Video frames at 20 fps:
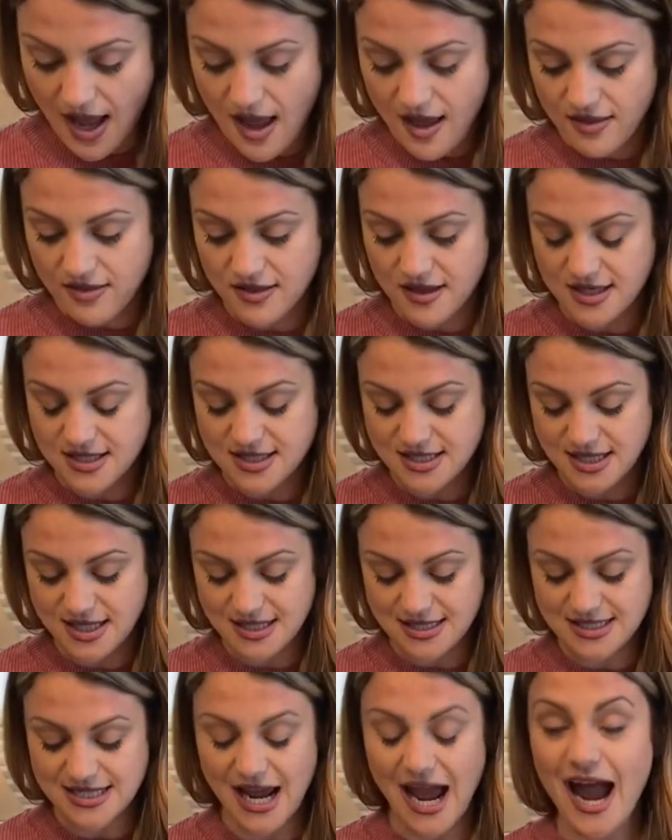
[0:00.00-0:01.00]
this
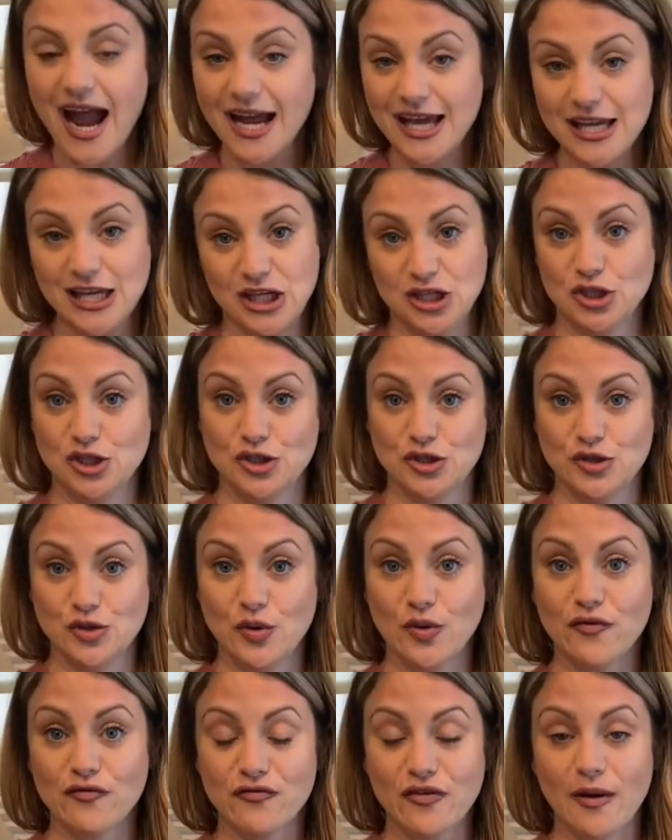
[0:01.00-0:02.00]
tacky glue
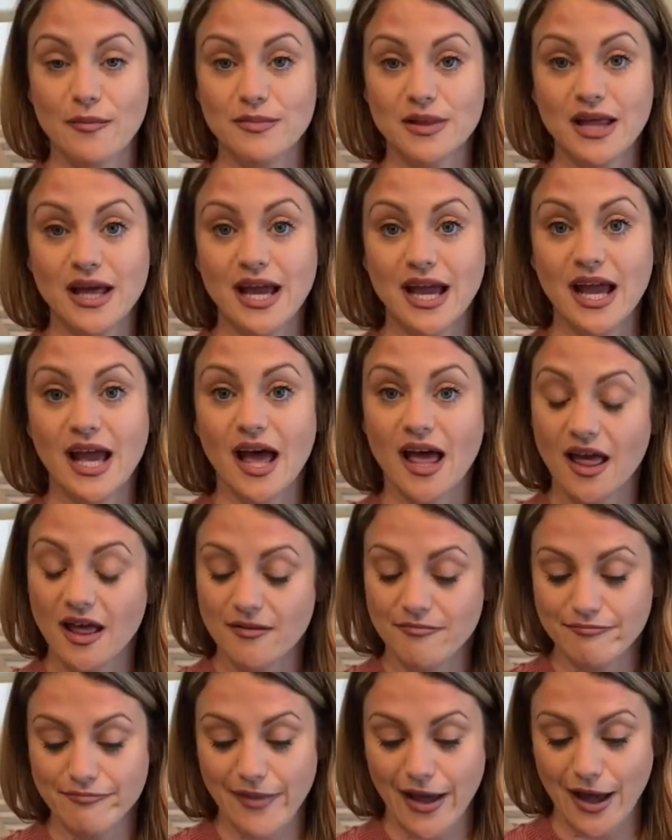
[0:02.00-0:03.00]
from like,
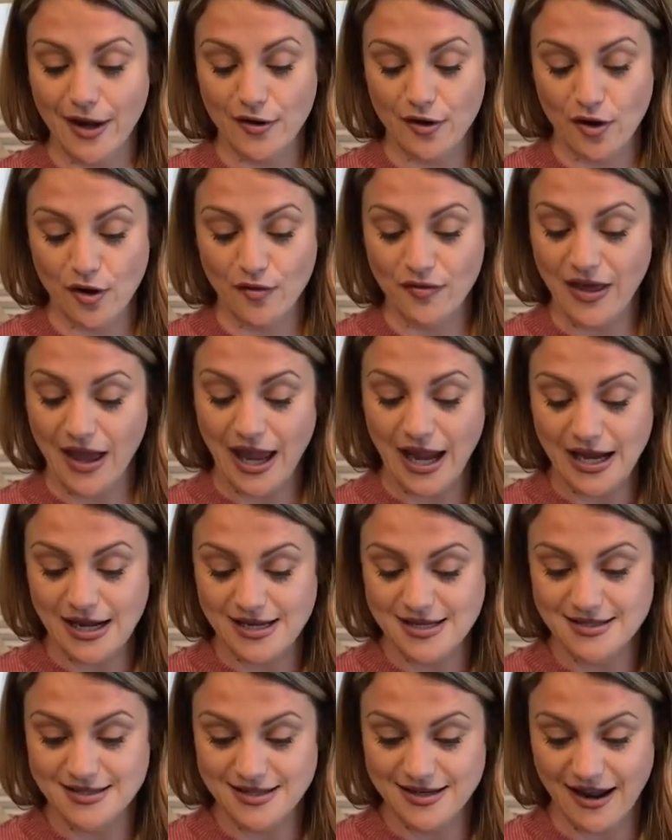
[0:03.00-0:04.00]
I don't know, the 80s,
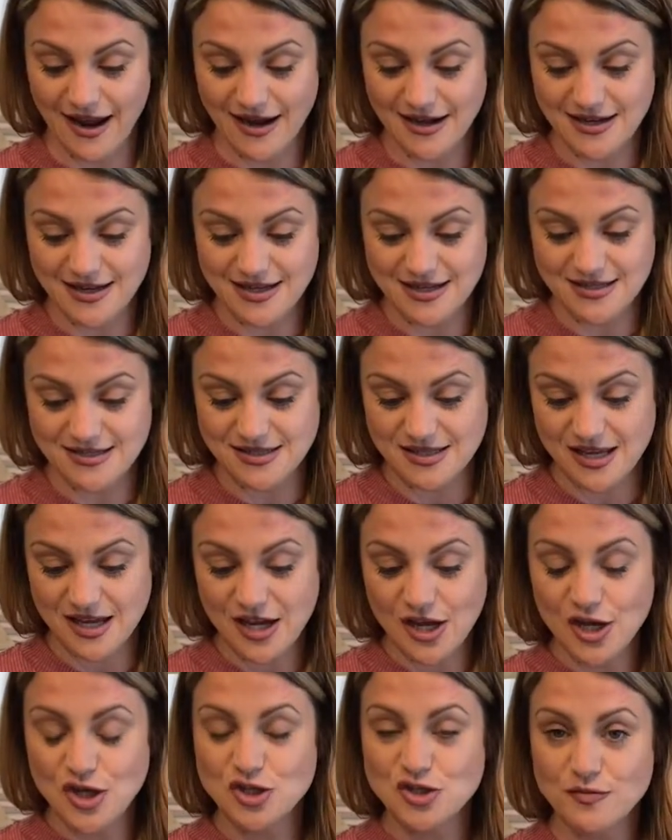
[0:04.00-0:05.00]
the 90s.
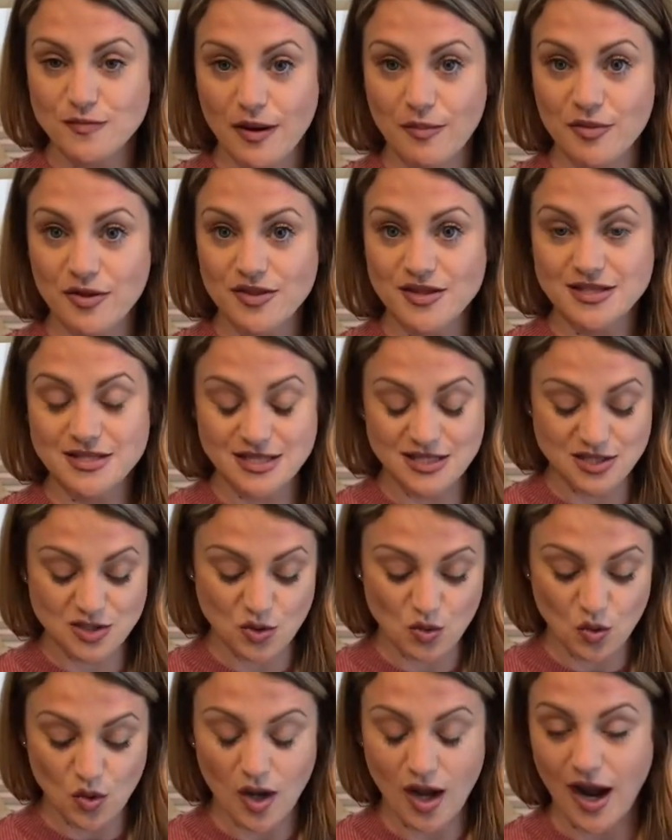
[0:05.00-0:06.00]
Do you remember this in
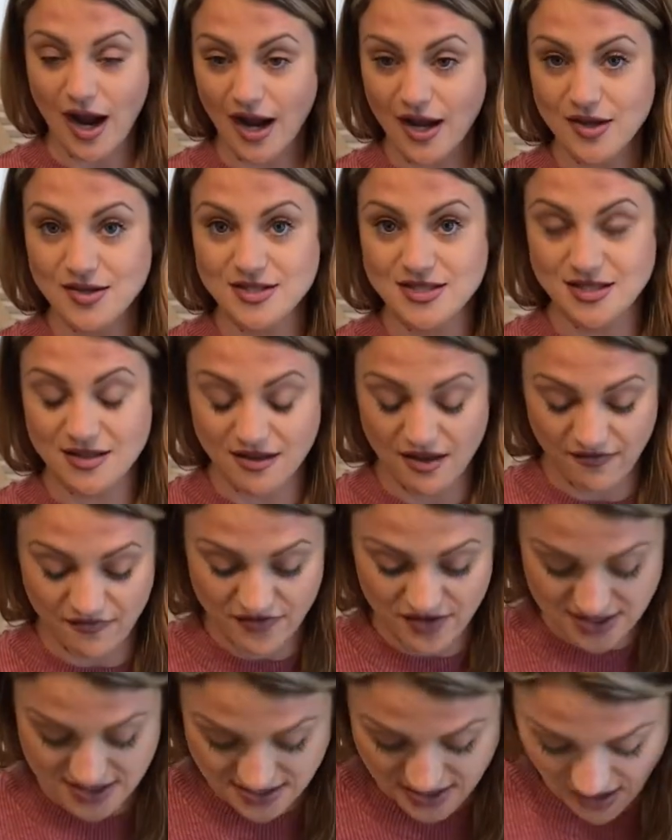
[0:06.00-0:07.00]
school? I used to love
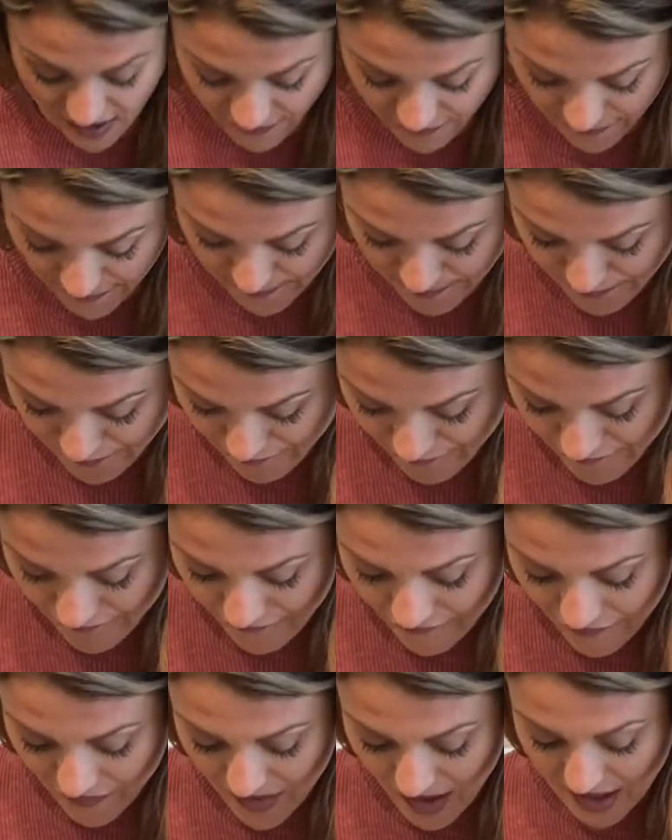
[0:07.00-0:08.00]
this stuff.
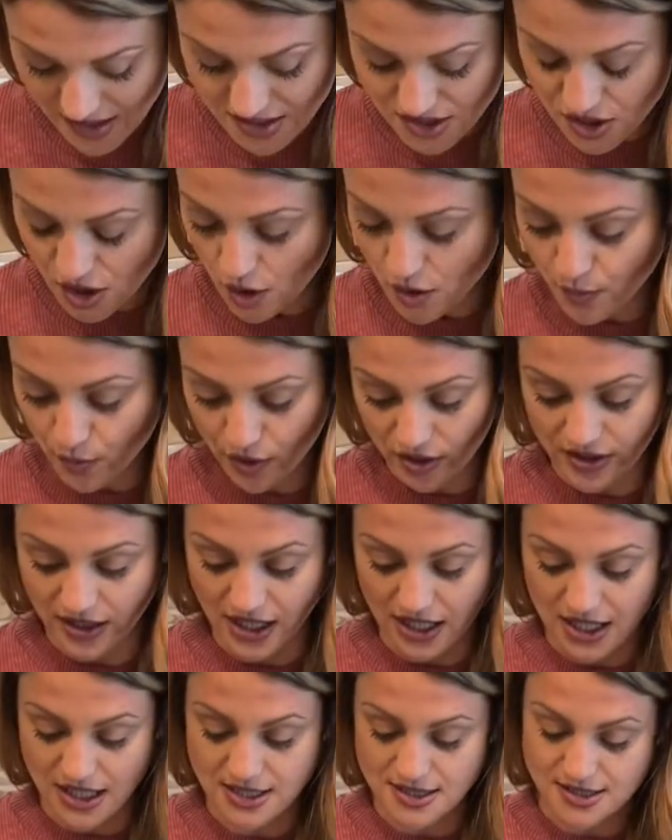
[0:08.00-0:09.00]
So
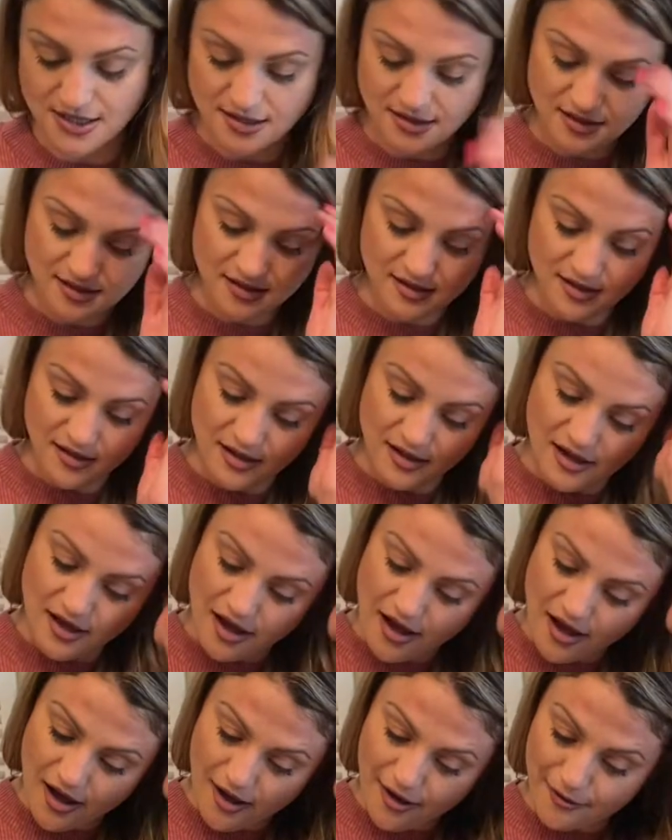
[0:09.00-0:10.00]
brilliant.
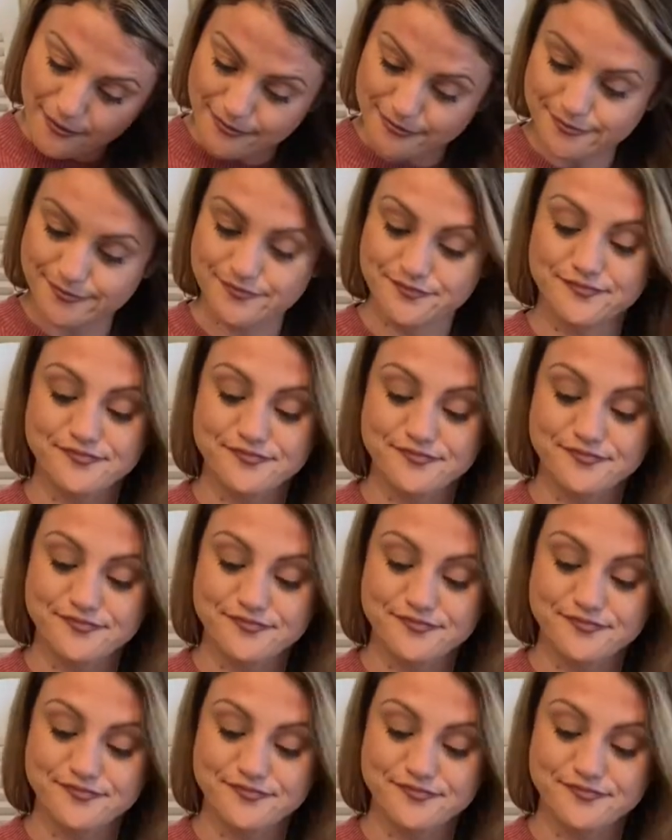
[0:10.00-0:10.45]
From